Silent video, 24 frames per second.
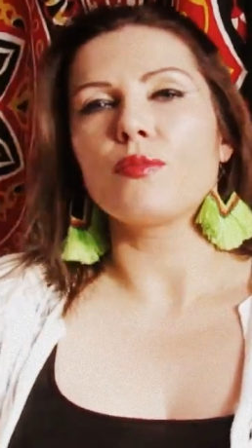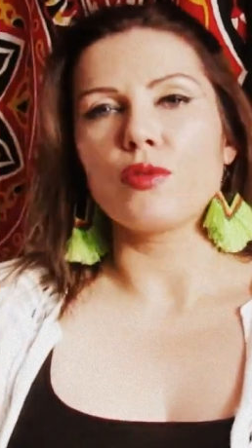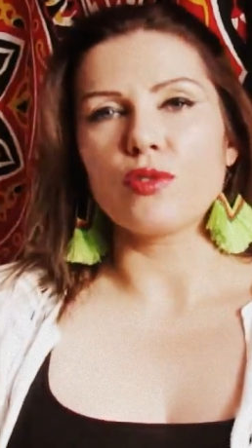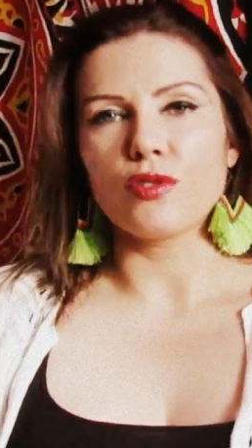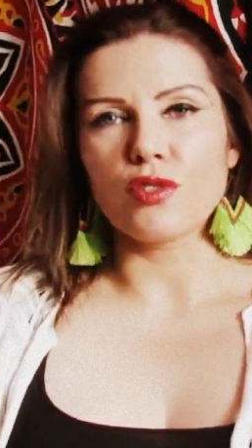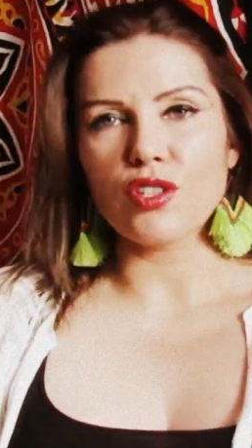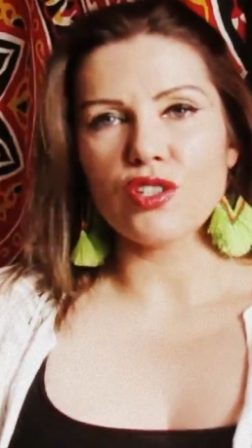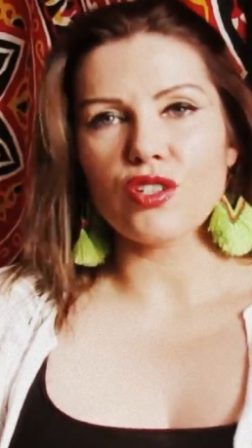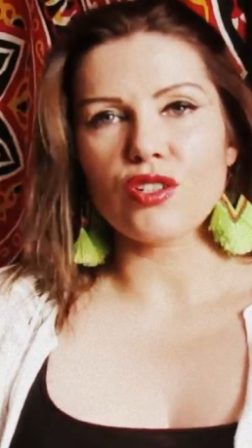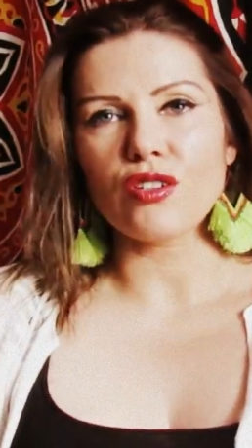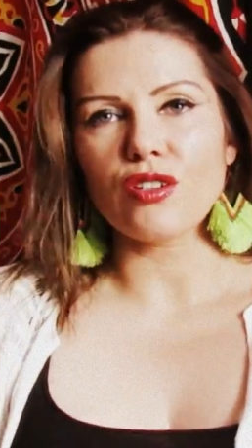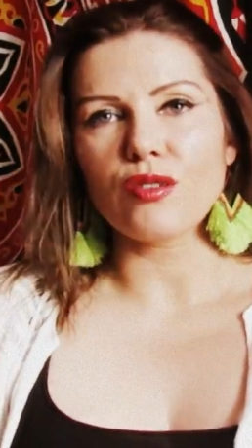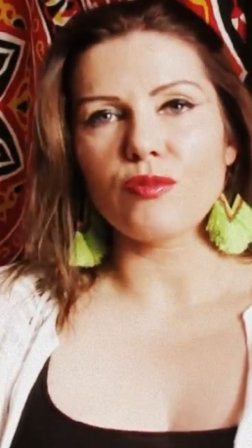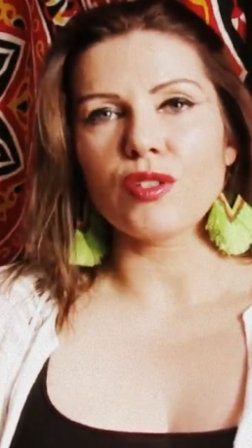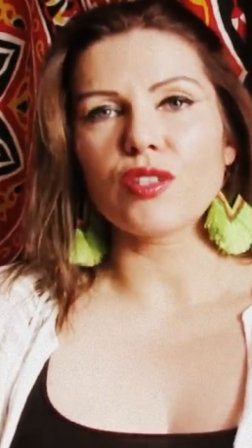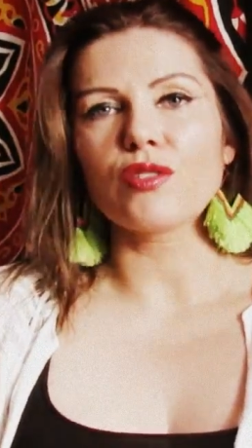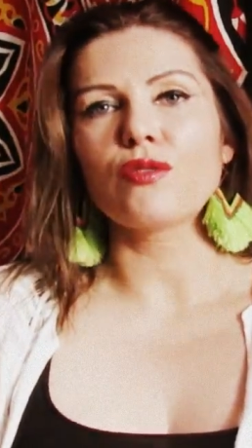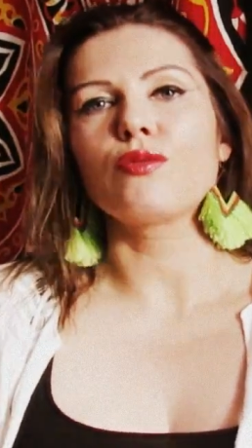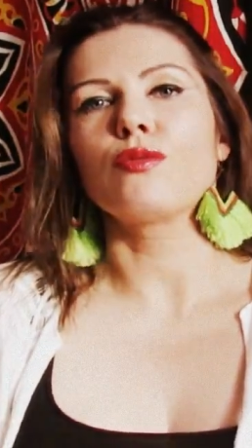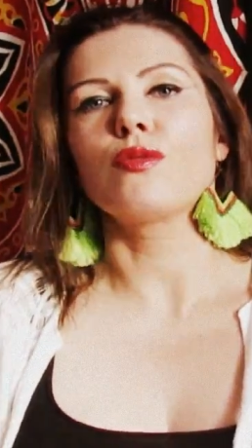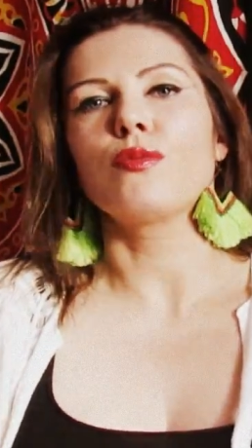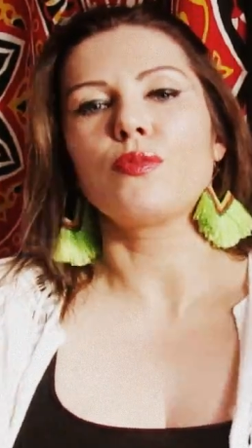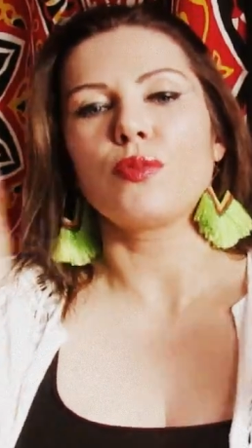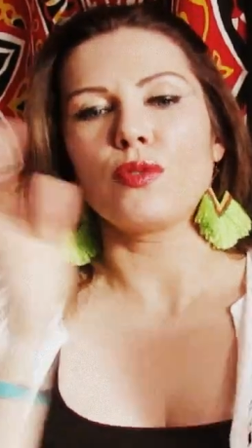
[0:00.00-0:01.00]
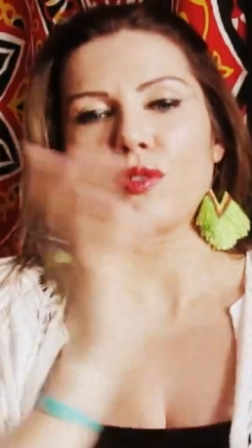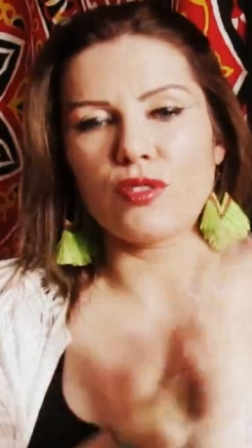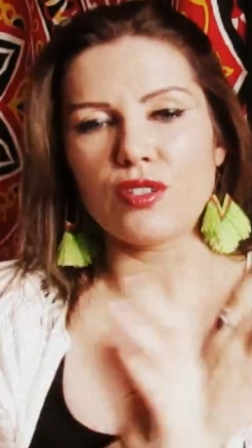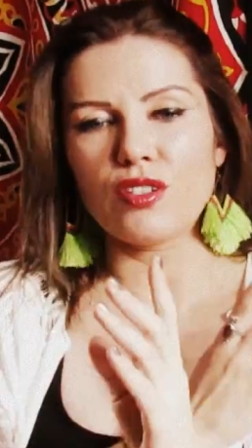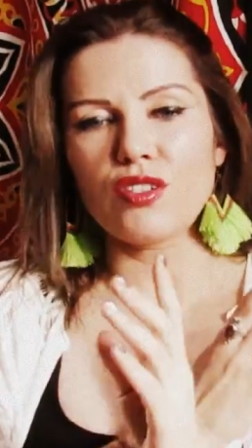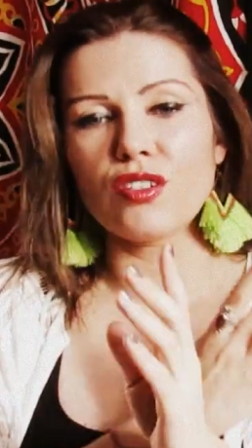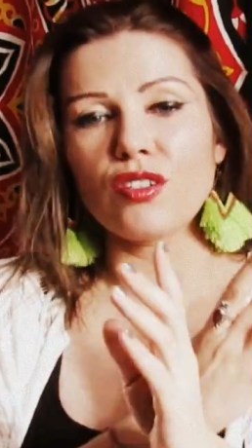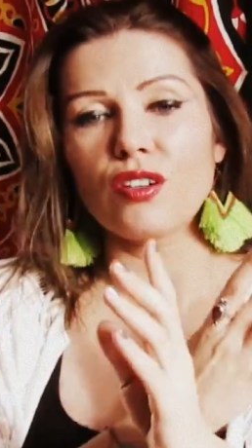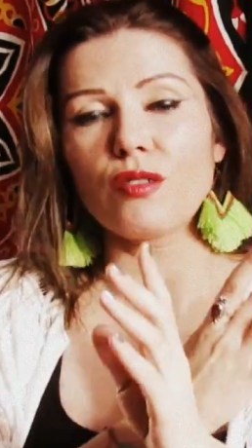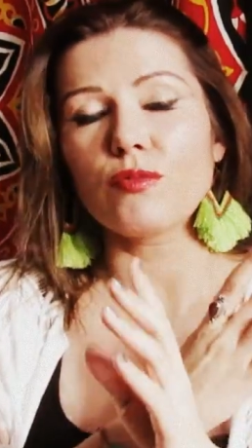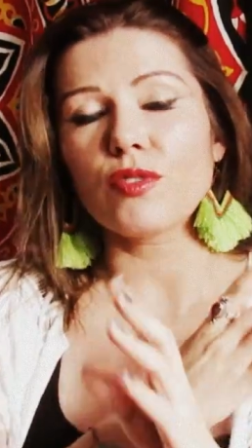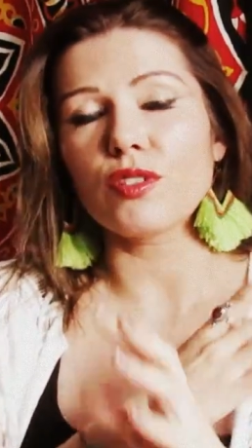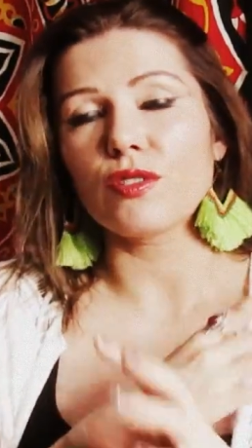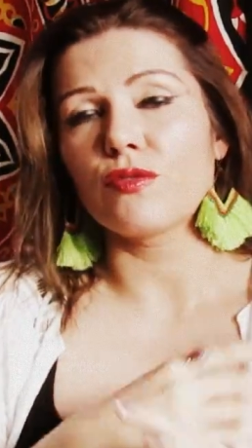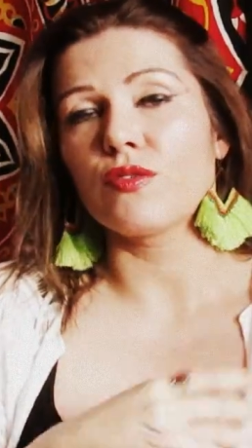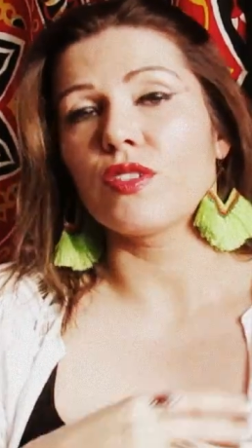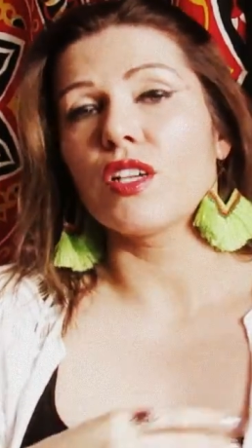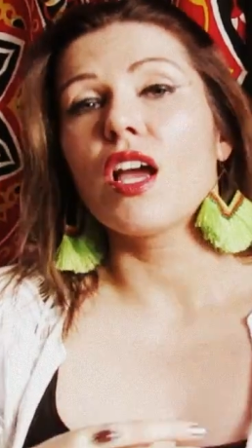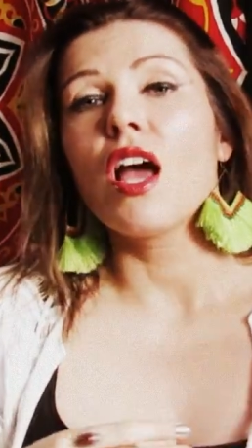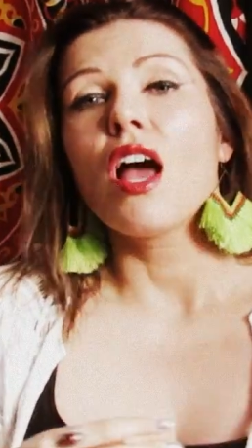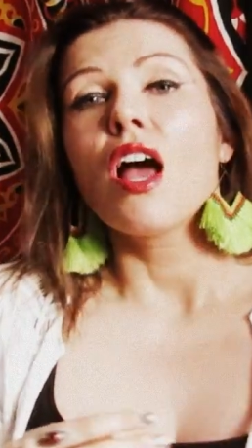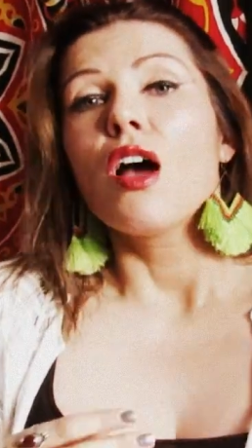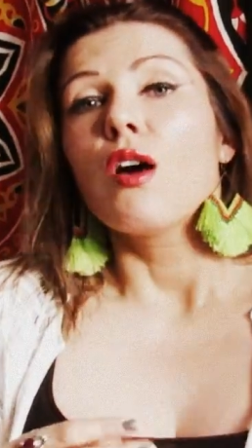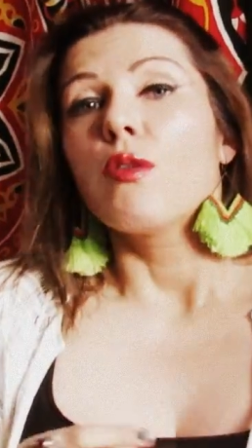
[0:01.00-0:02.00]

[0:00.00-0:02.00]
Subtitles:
position number two, position number three,